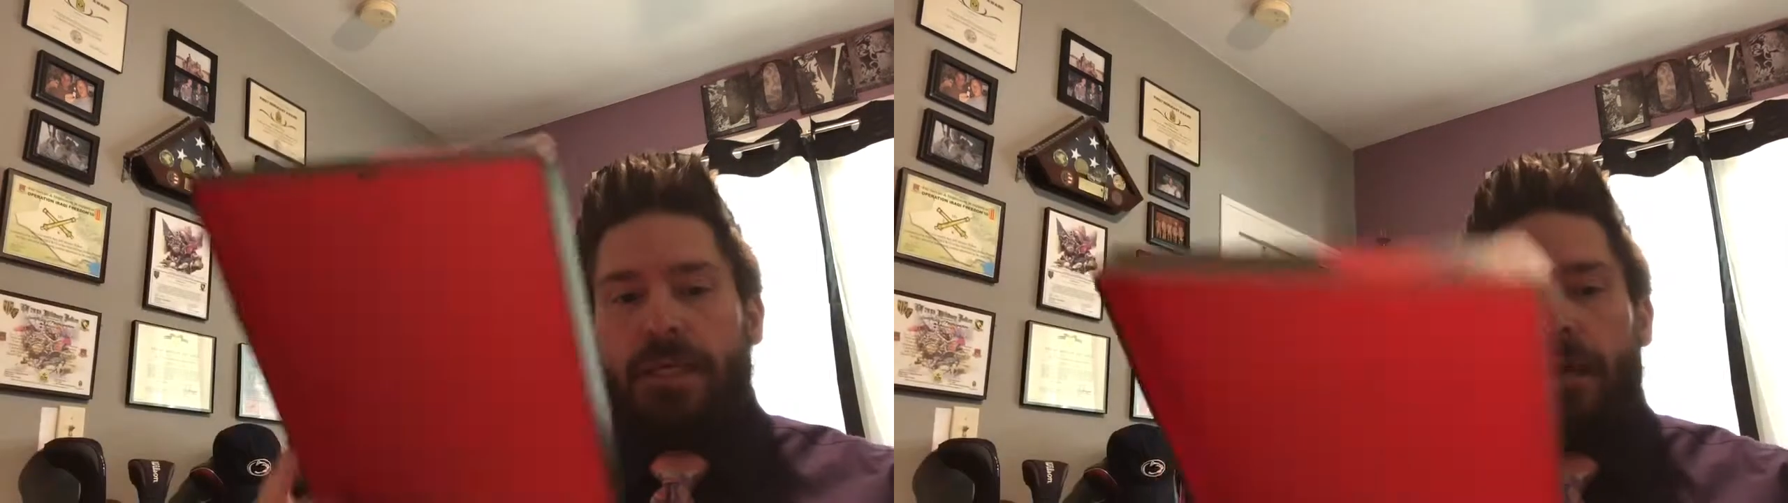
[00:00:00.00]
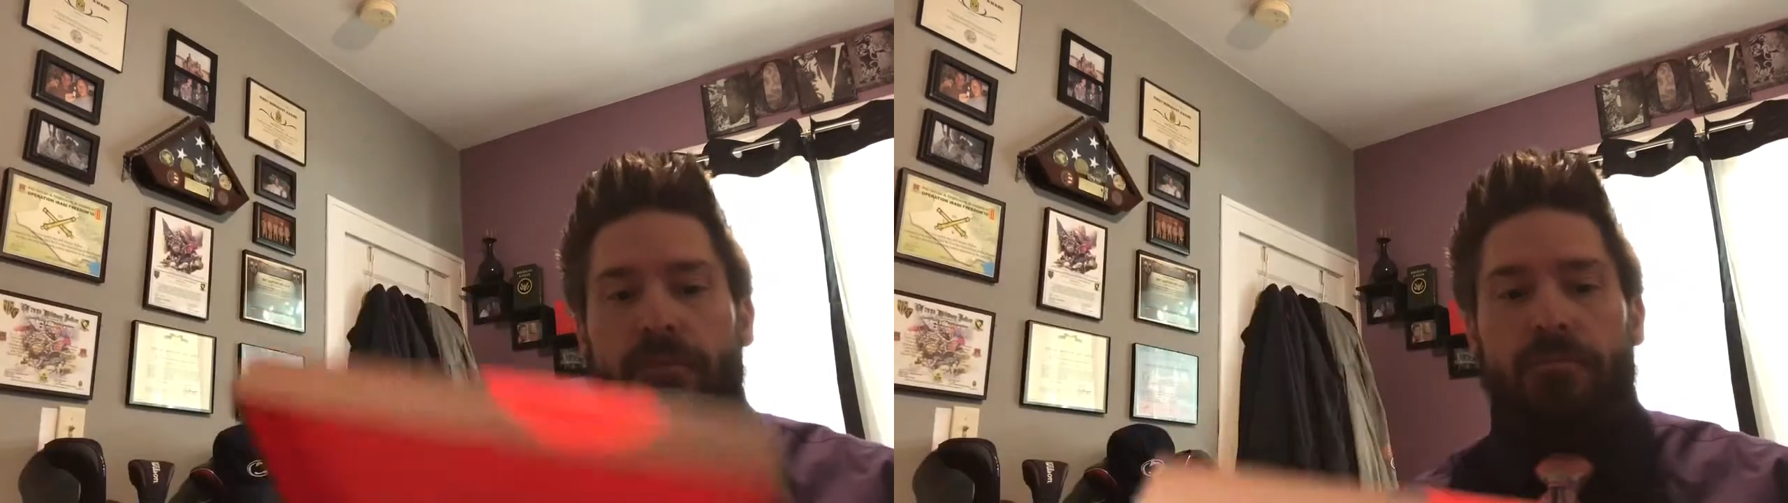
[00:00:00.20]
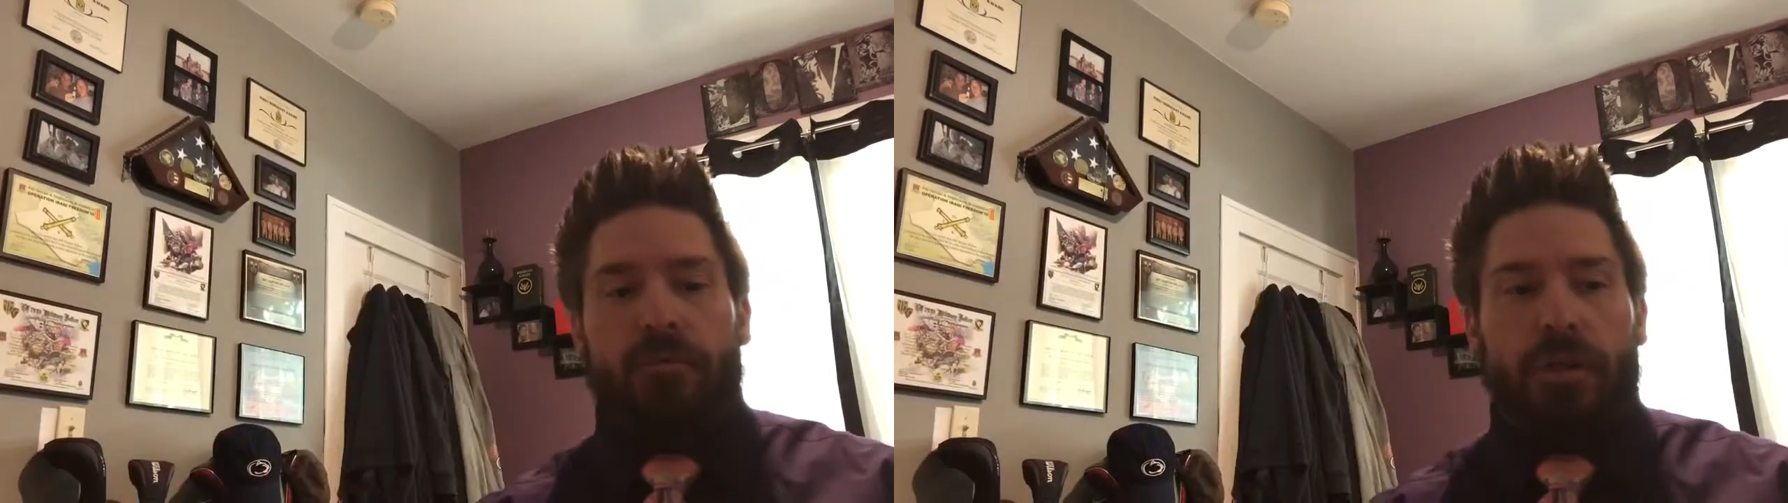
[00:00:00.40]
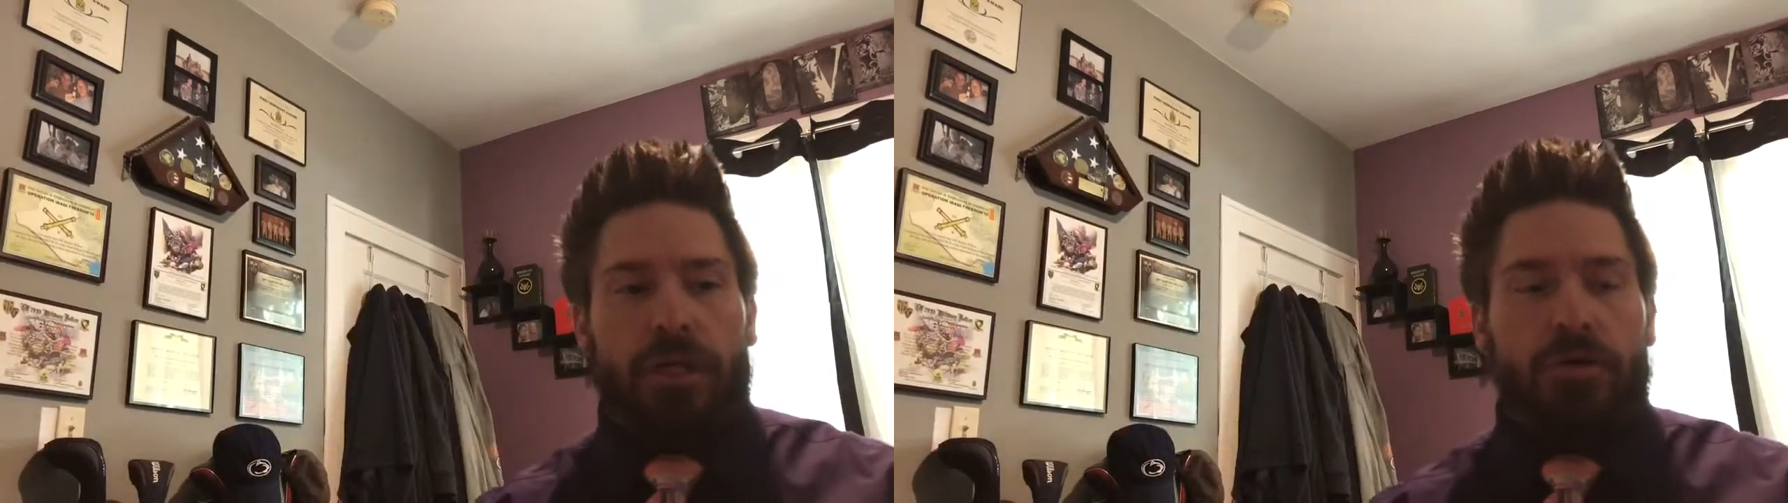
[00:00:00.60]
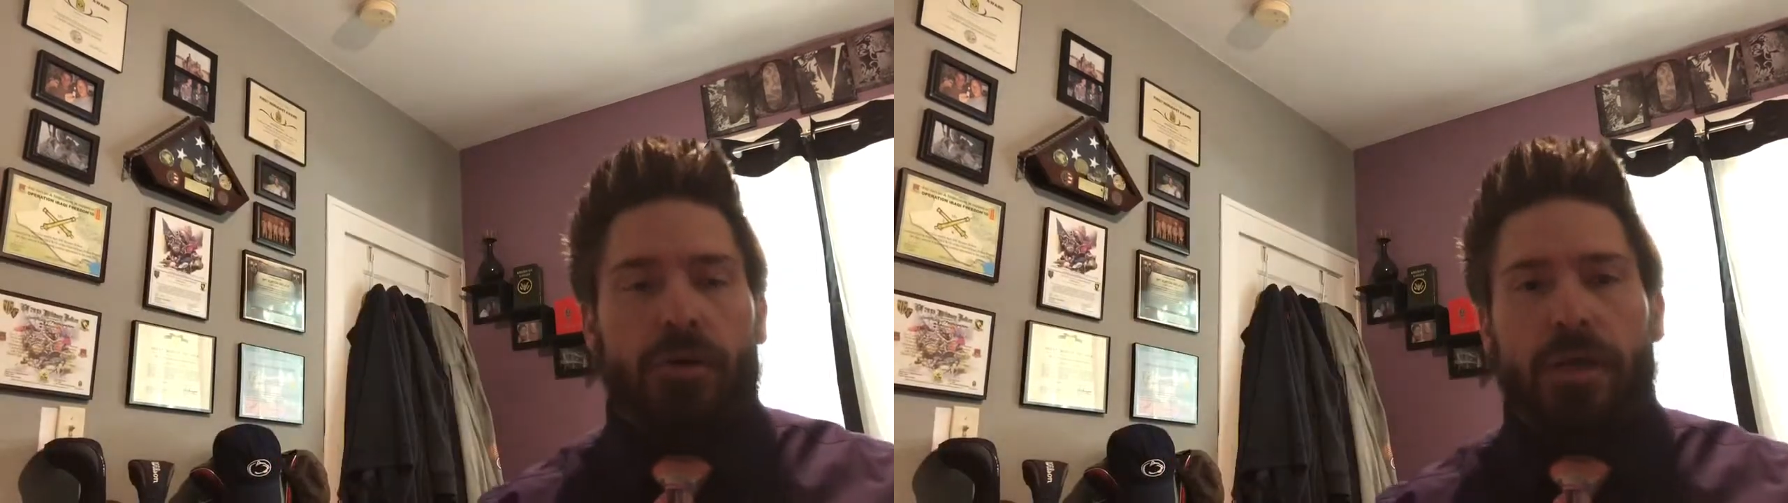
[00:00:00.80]
I
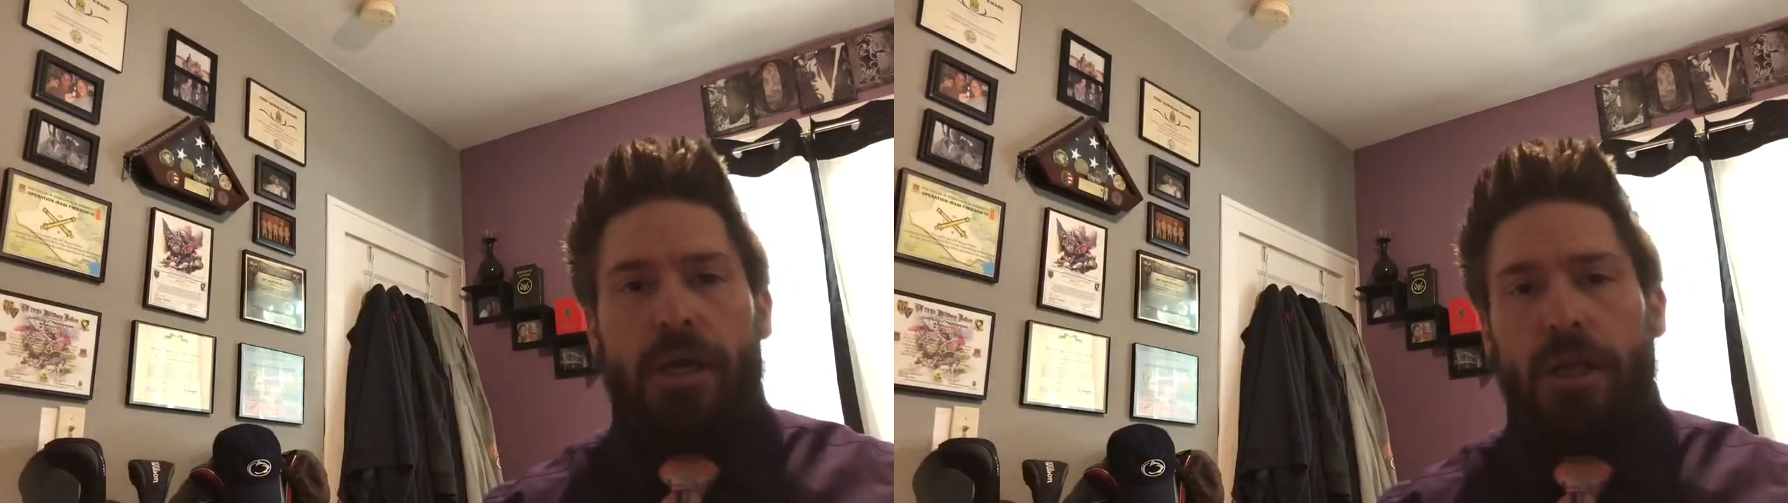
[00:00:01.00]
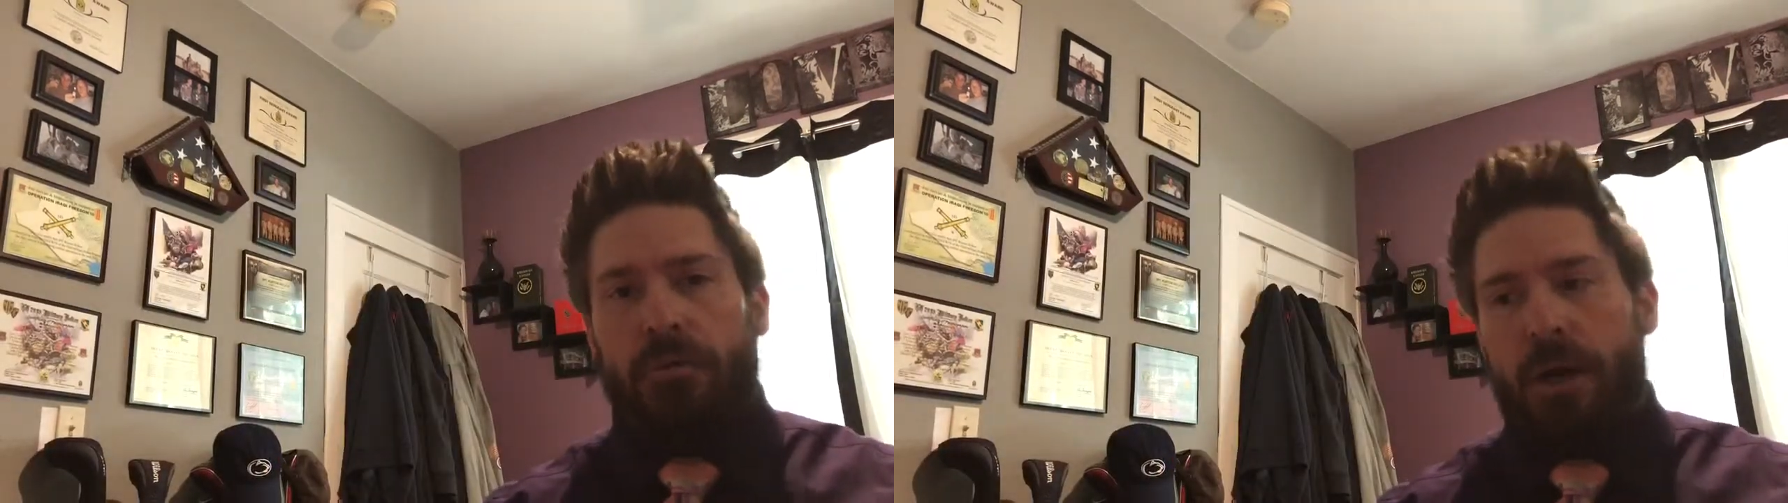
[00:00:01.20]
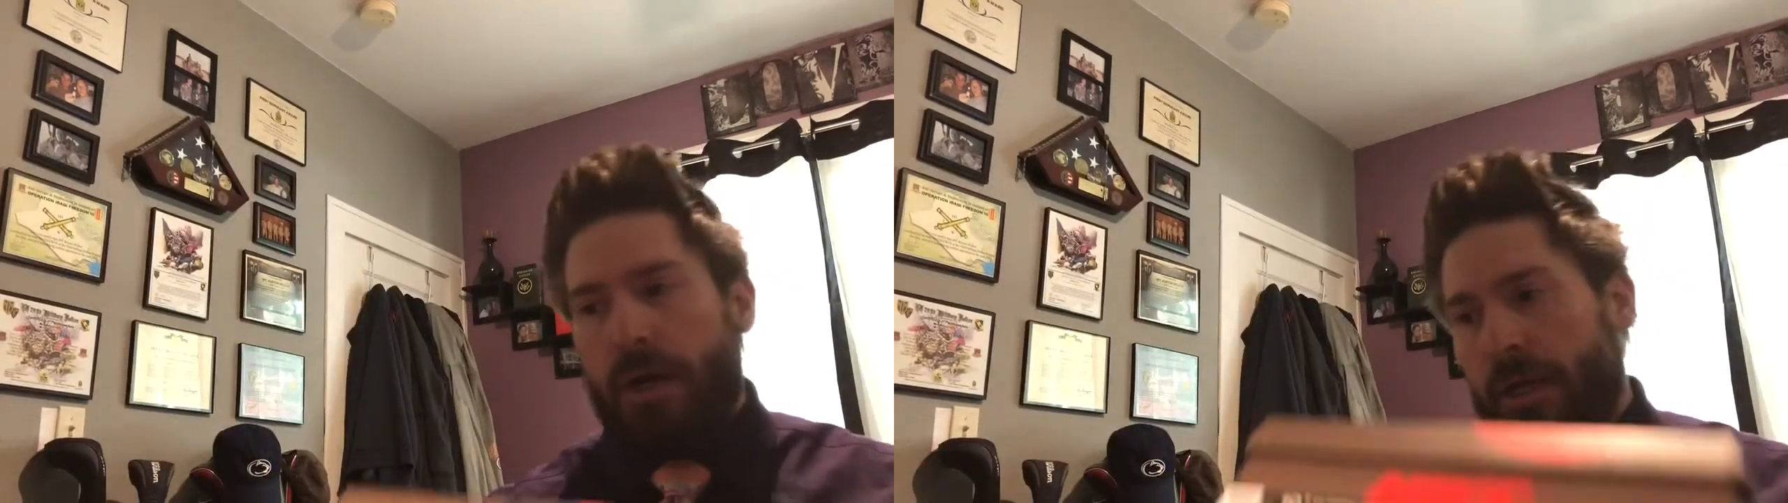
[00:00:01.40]
really enjoy the colorway,